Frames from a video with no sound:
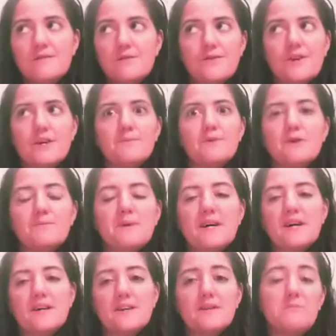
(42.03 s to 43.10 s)
grab your
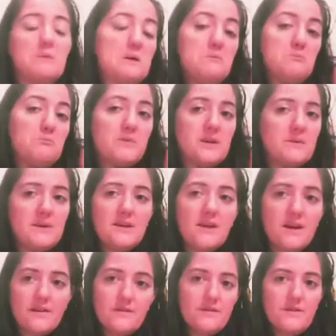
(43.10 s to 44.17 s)
pada, but maybe,
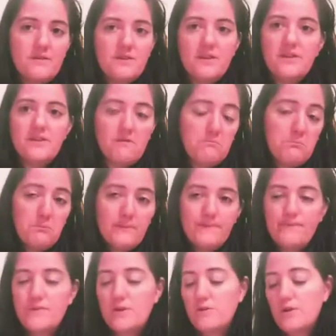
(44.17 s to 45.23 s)
I don't know your teacher.
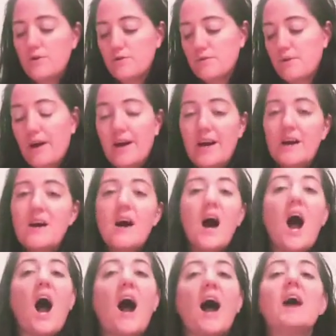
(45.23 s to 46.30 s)
Who knows?
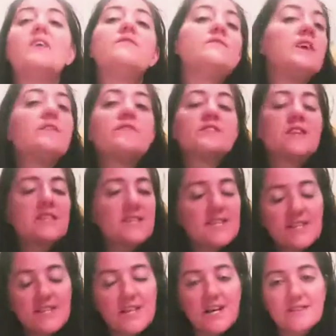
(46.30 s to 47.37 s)
I've never done it in
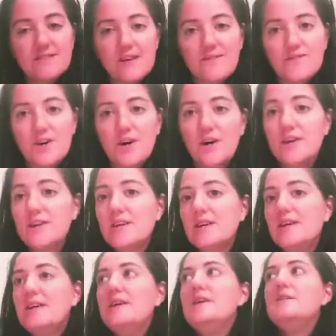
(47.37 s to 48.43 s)
a class I've taught.
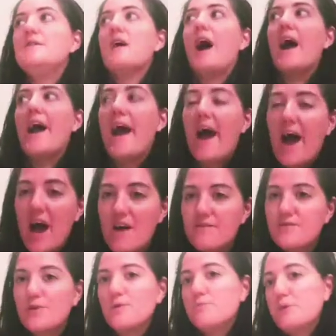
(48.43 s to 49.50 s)
I have
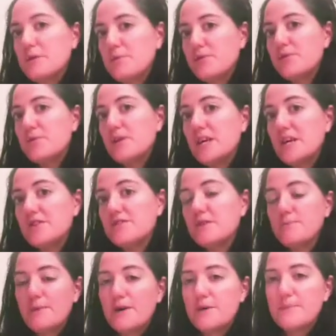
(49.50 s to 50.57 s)
told people to engage with their
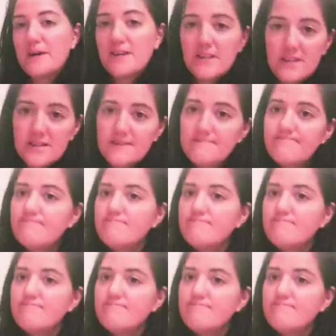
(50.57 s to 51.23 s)
Pada Bandha,